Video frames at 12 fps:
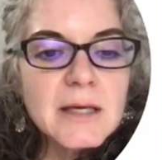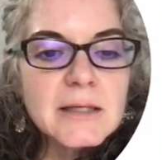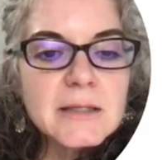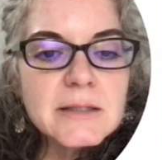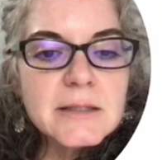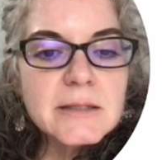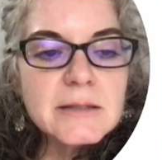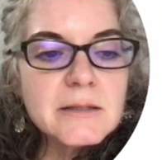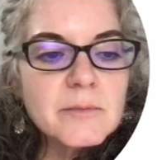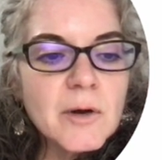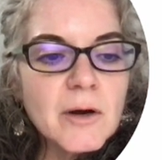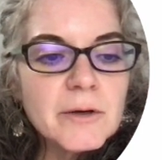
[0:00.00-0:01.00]

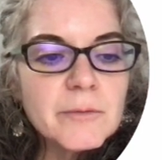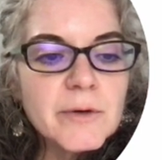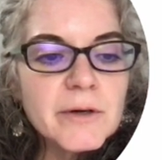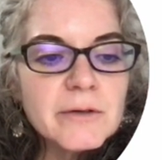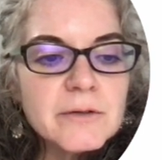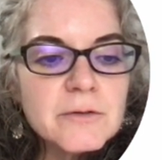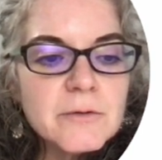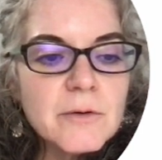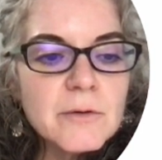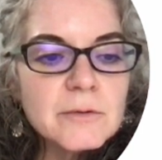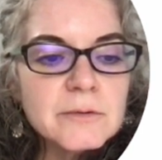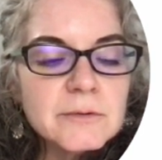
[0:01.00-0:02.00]
system hardware
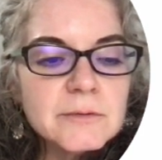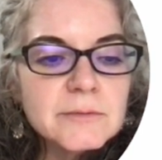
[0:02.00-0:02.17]
control.